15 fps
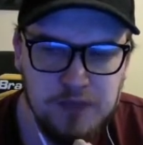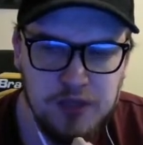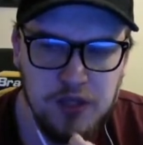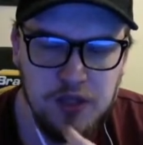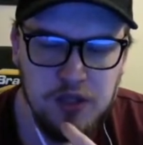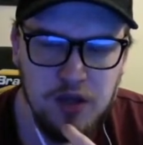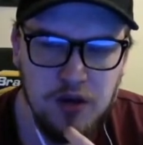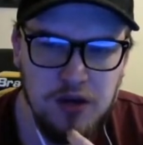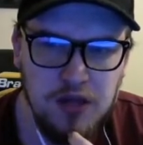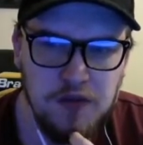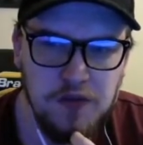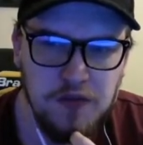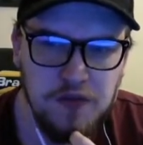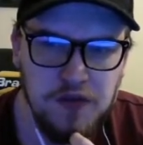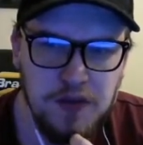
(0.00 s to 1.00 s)
I don't
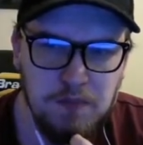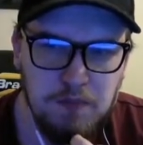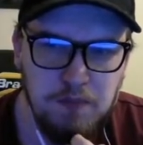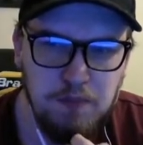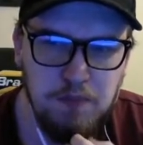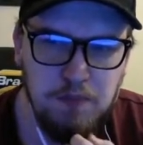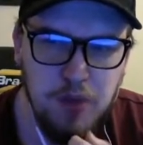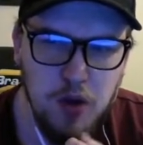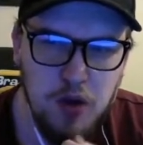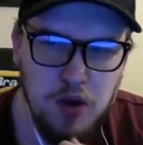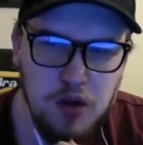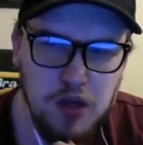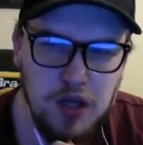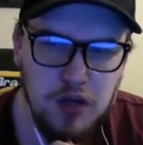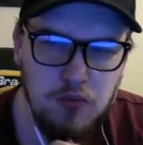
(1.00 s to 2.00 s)
even think
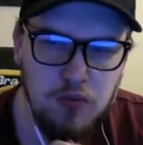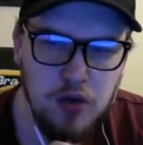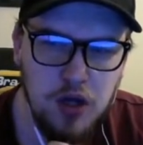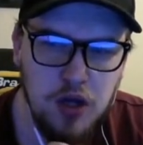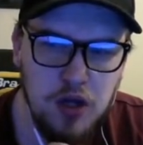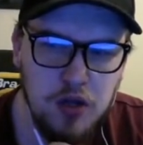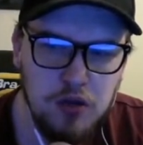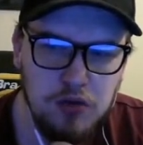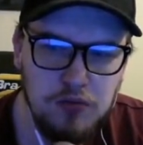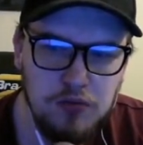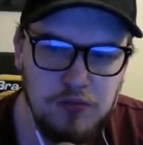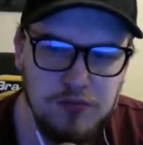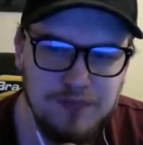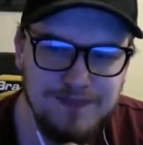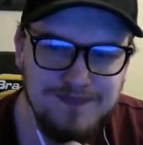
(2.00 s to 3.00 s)
Burnley were
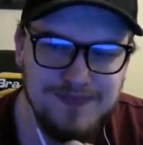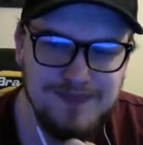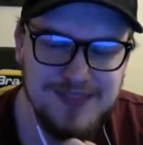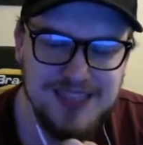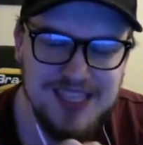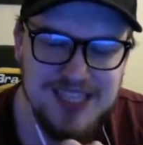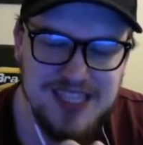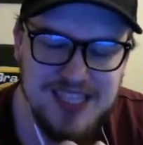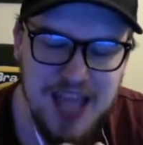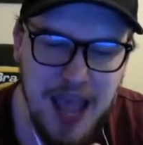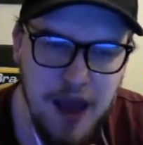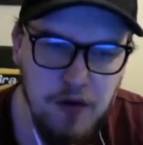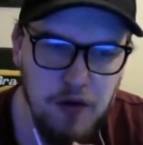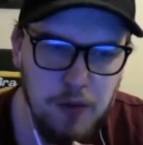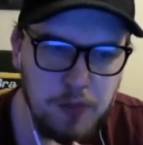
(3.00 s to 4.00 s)

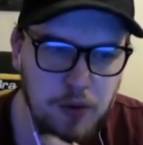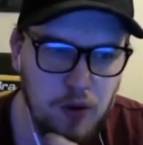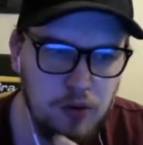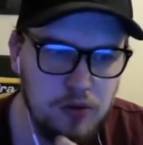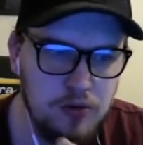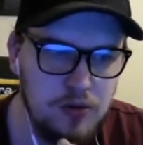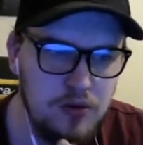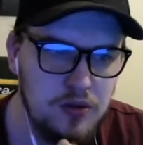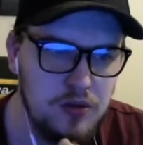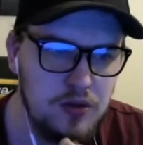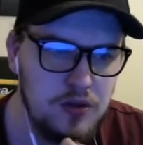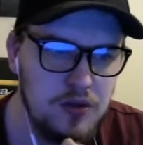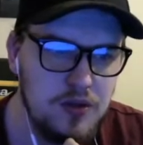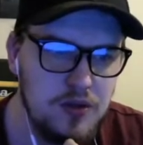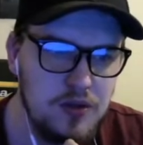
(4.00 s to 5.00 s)
terrible.
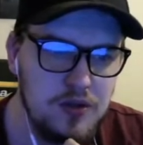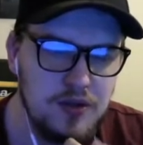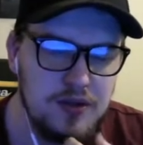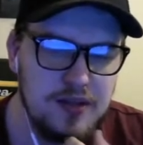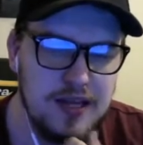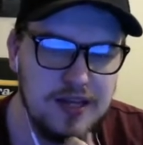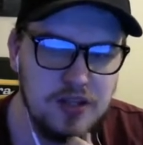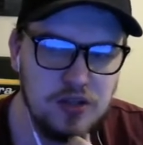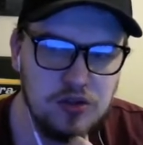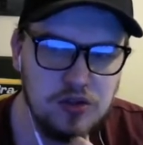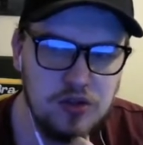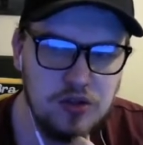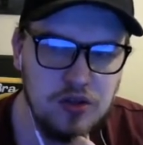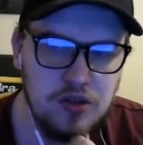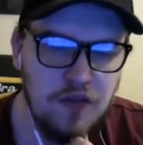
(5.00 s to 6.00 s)
They just
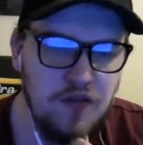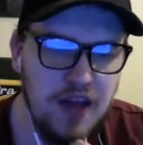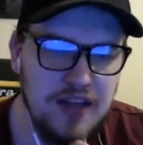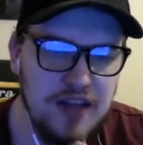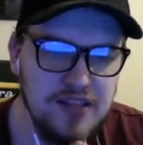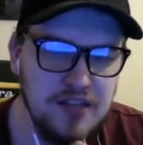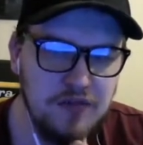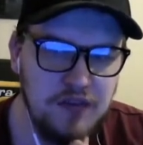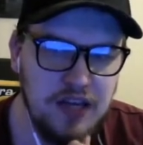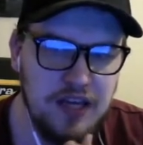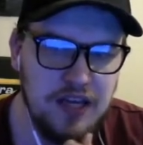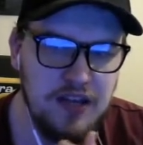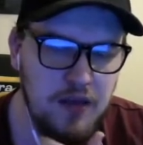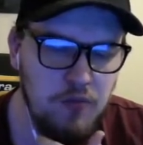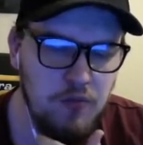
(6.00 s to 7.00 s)
defensively
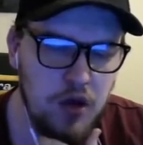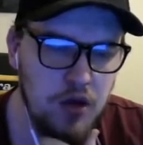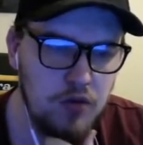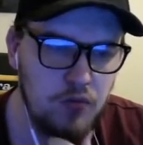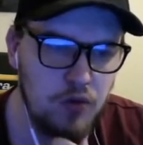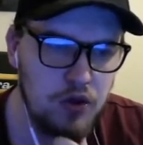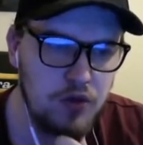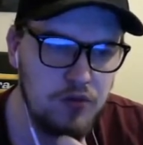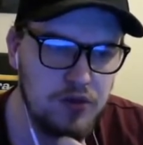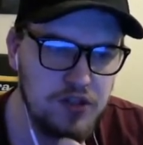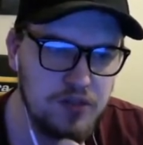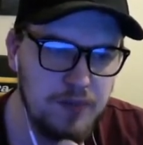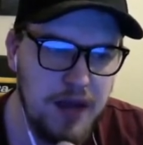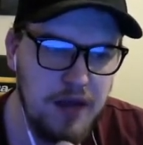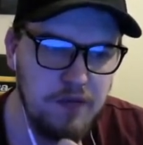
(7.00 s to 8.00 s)
they weren't what you
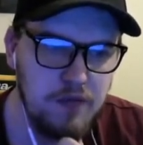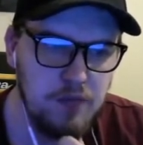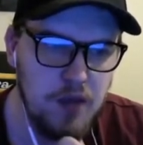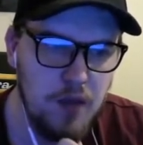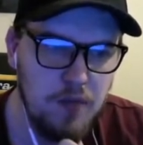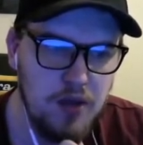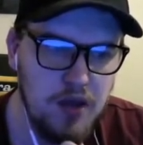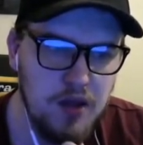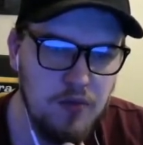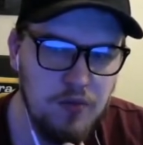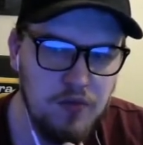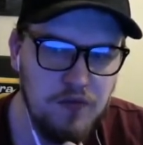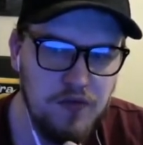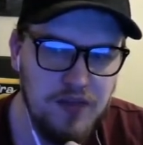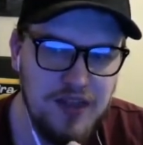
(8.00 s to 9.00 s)
expect from them, and
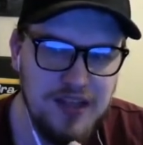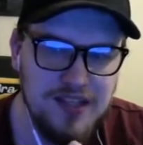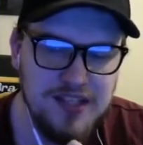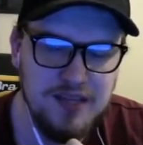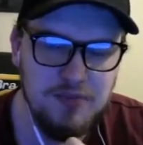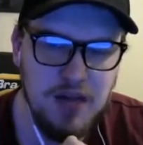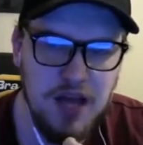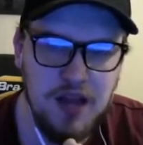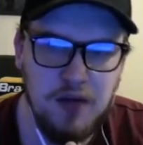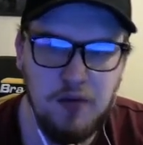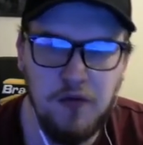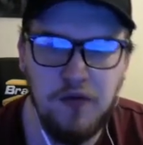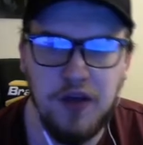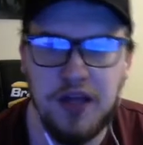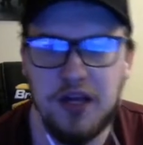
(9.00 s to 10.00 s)
they seemed like they were
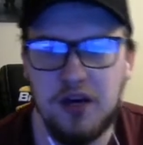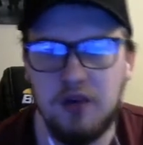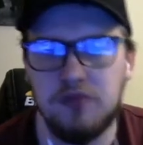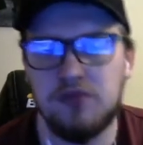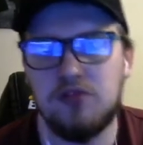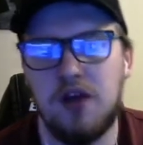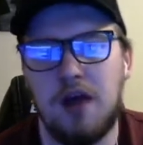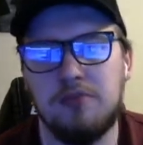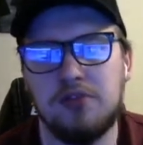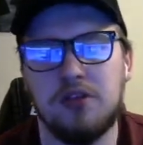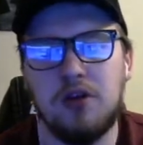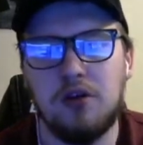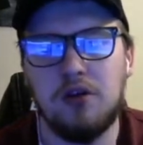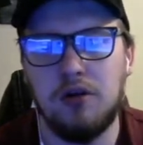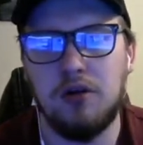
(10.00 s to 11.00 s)
feeding off scraps a
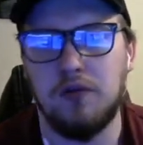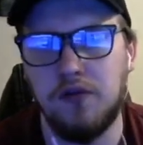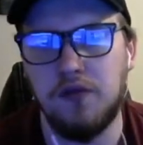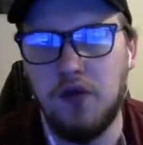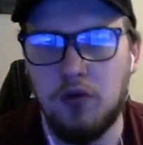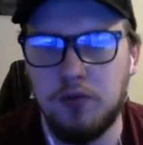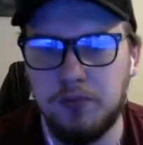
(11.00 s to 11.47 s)
lot going forward.